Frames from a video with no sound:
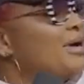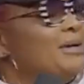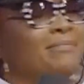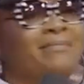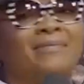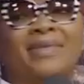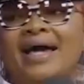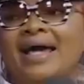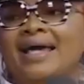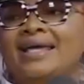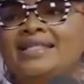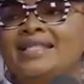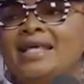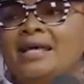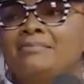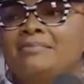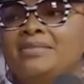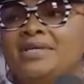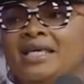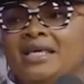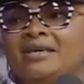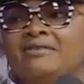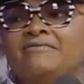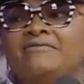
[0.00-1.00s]
and buying
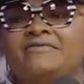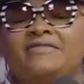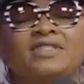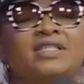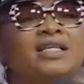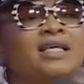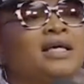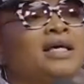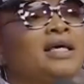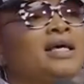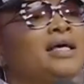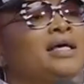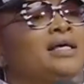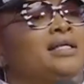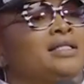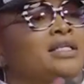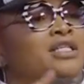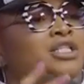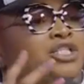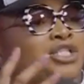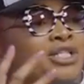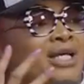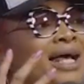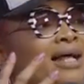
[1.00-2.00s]
them gifts,
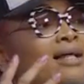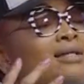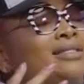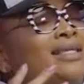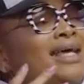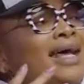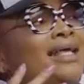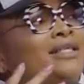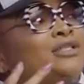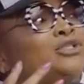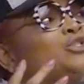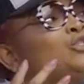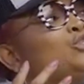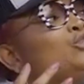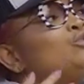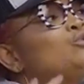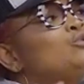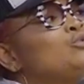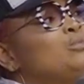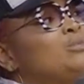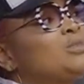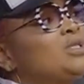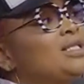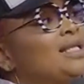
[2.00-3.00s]
the child
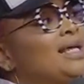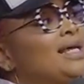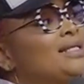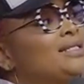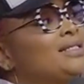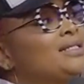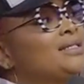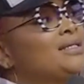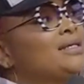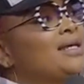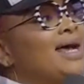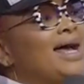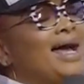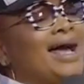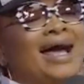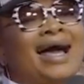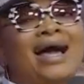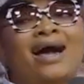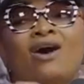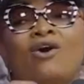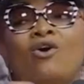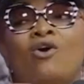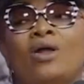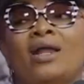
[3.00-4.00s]
assumes that
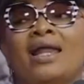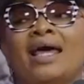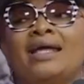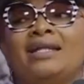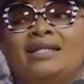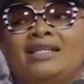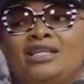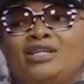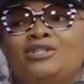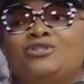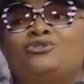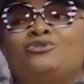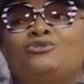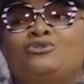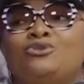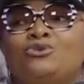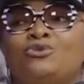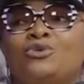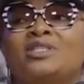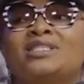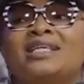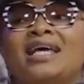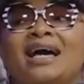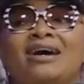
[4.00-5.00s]
all I need to
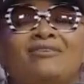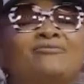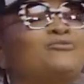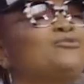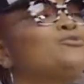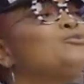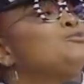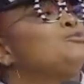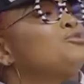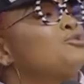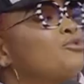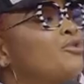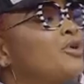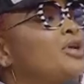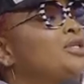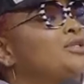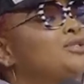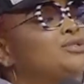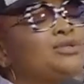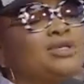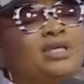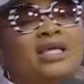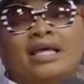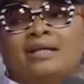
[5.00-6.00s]
do is have good
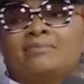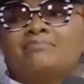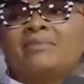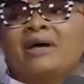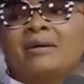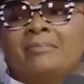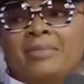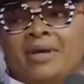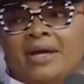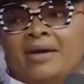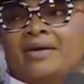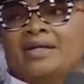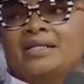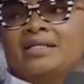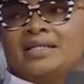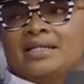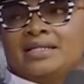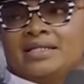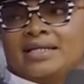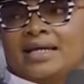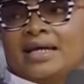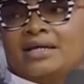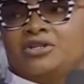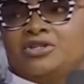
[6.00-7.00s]
grades to get my parents'
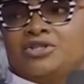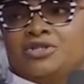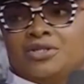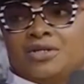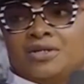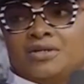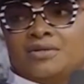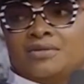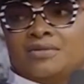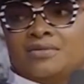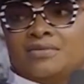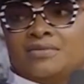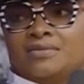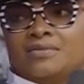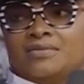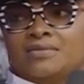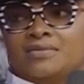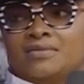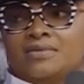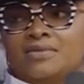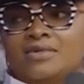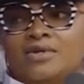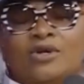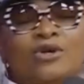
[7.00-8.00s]
attention.
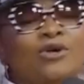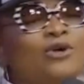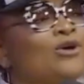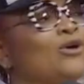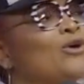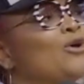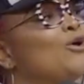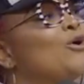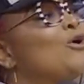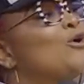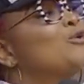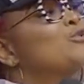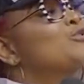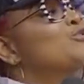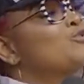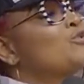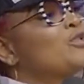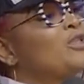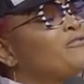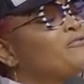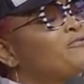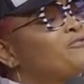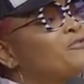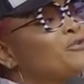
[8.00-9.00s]
So
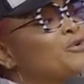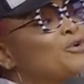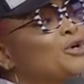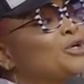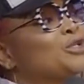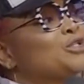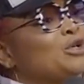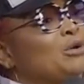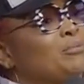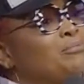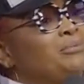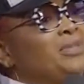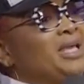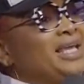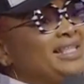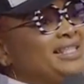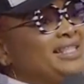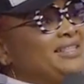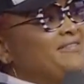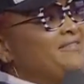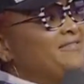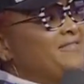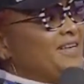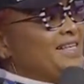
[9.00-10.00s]
they focus on being
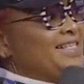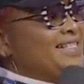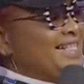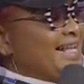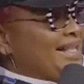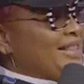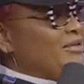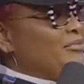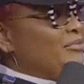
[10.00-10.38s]
the first and the